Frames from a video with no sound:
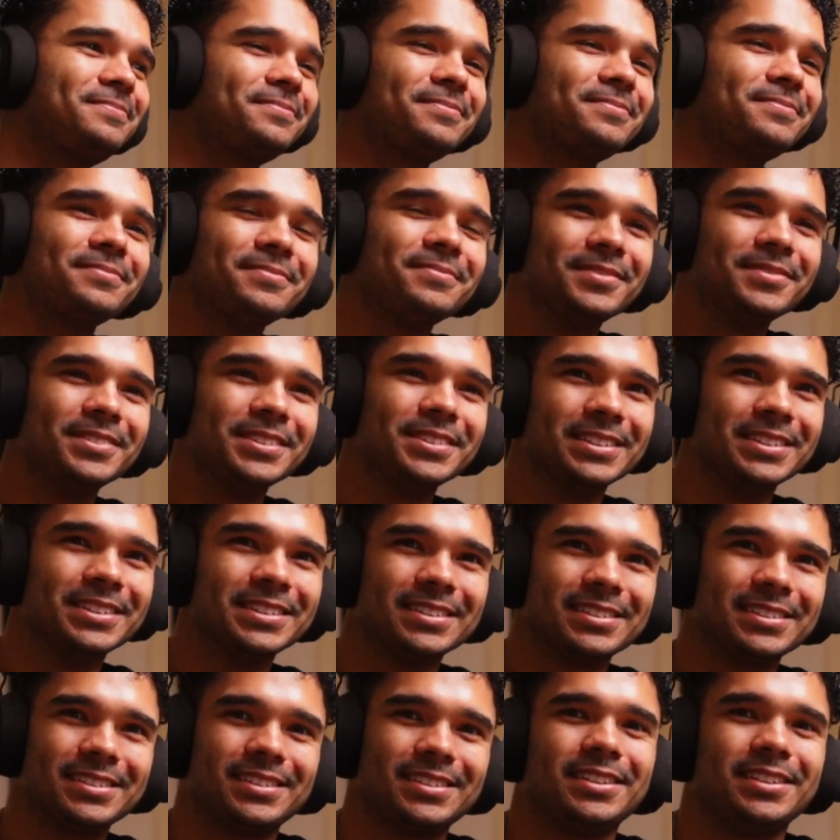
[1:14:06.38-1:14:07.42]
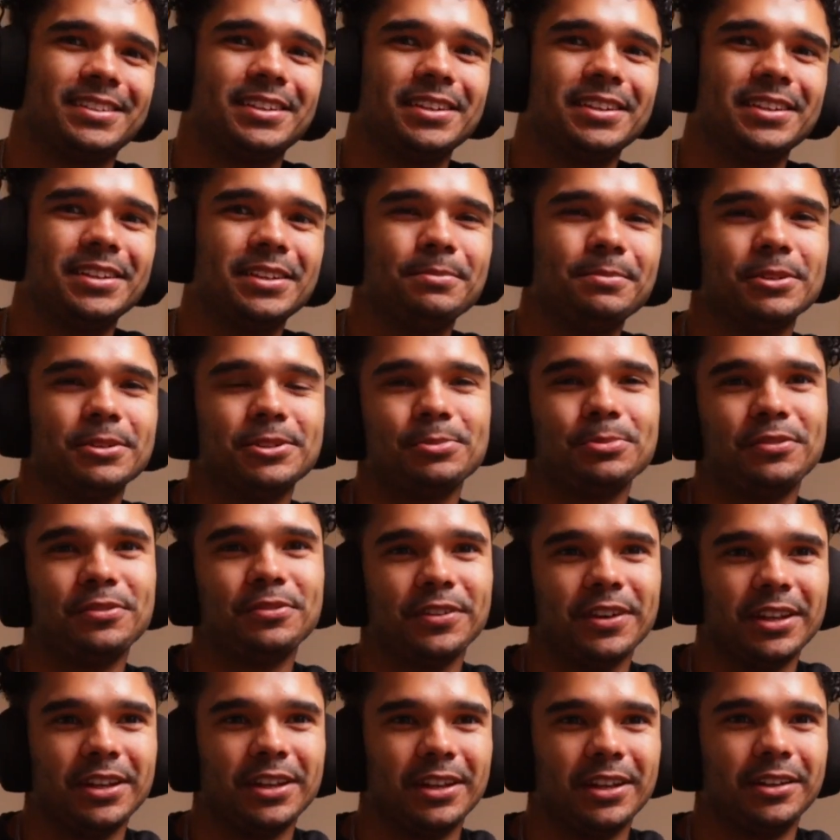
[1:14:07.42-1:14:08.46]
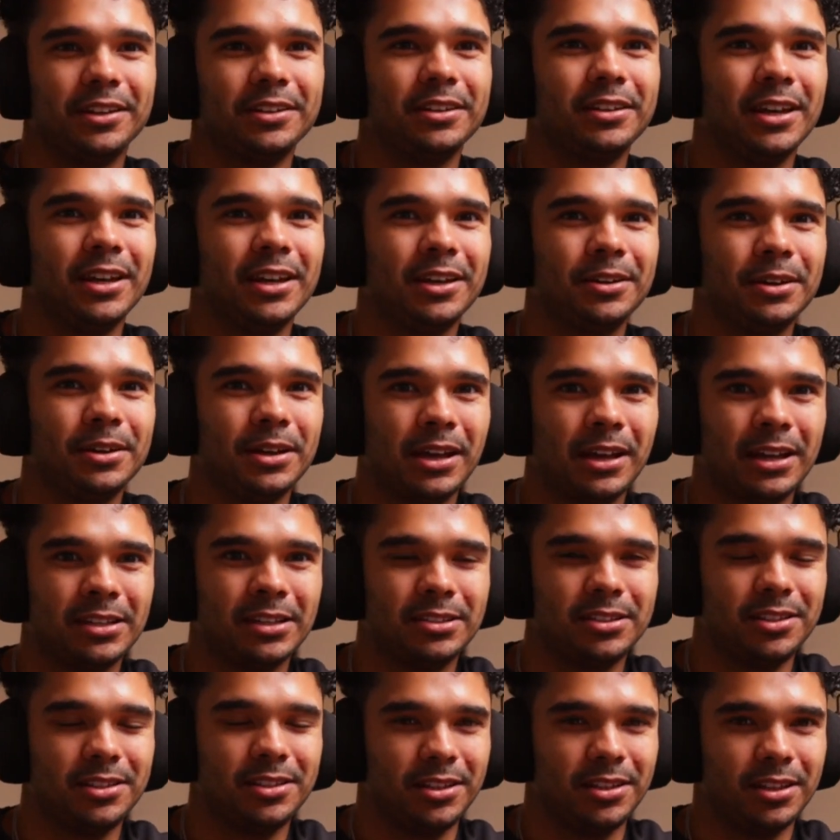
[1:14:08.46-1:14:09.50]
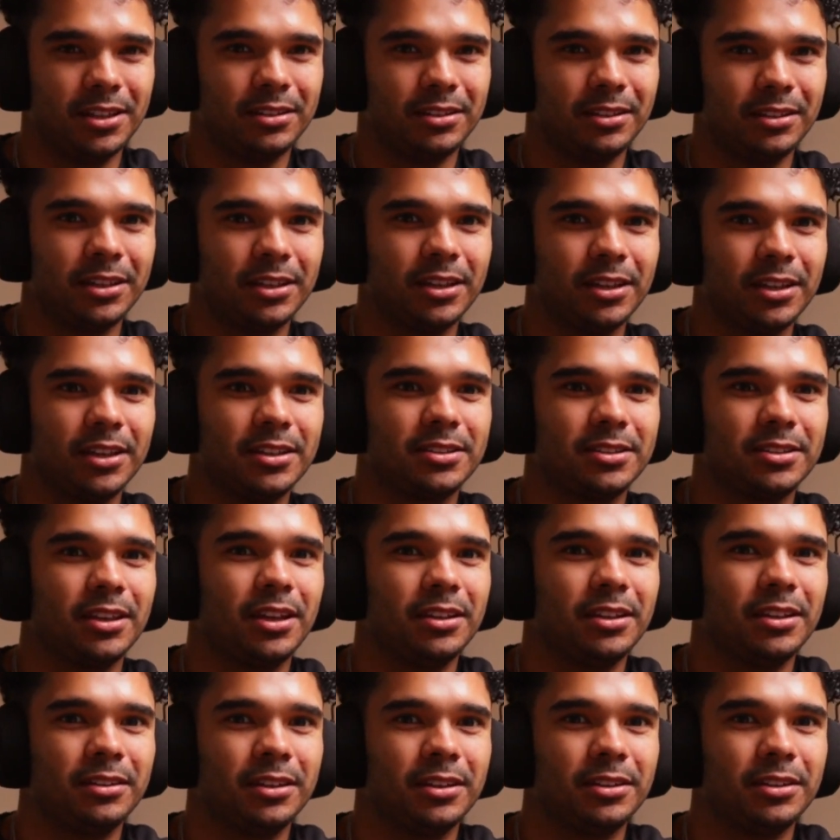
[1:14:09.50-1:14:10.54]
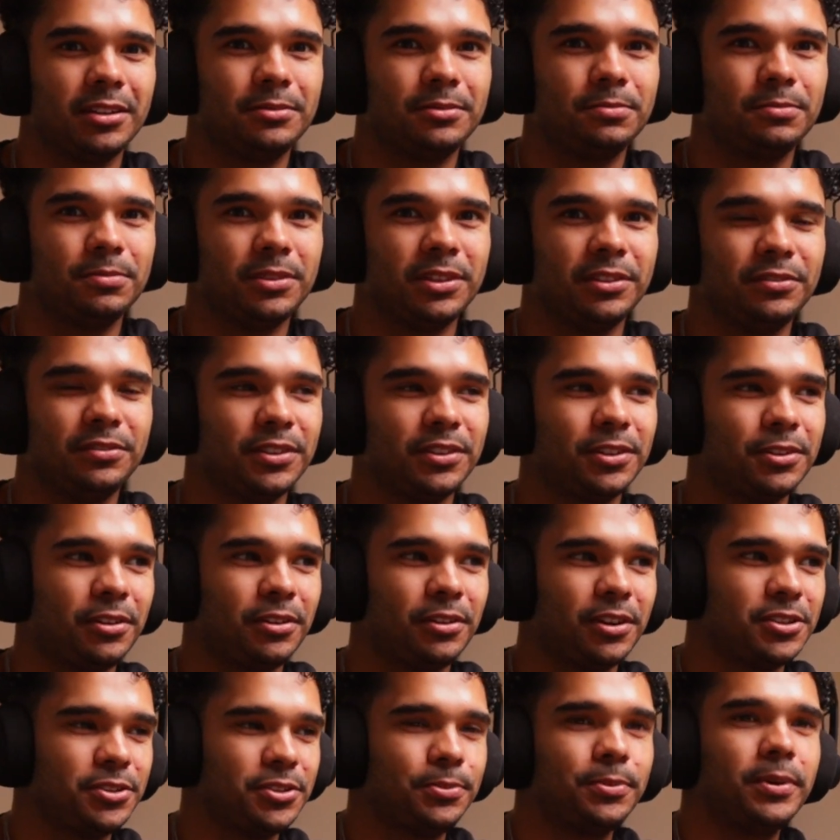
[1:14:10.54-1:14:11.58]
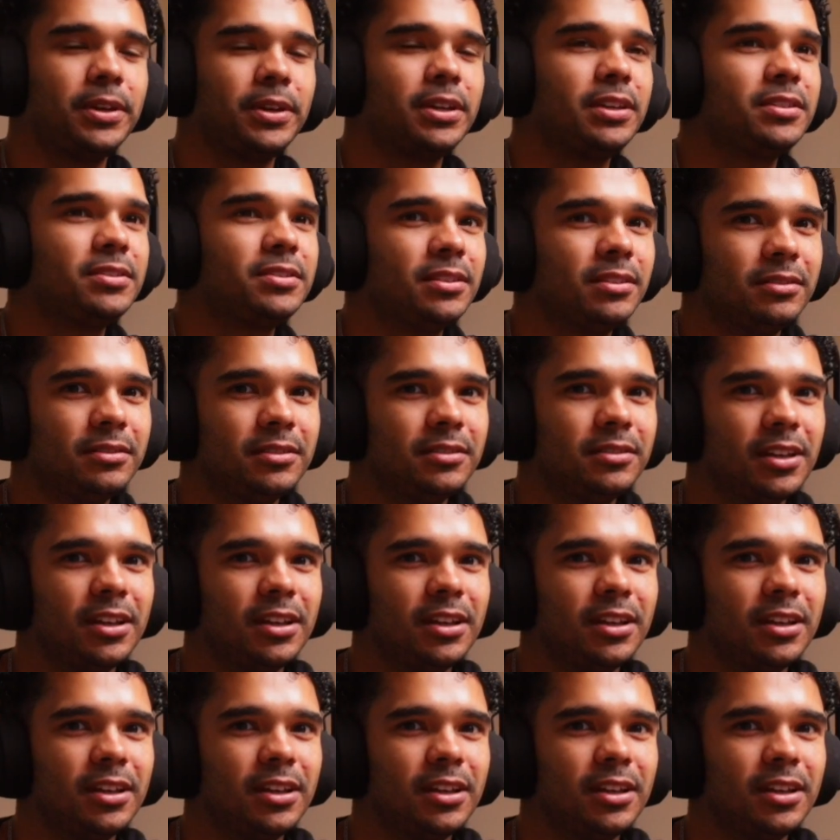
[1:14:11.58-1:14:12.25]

Yeah. But to be fair, now I see like guys that like lifting crazy weights, and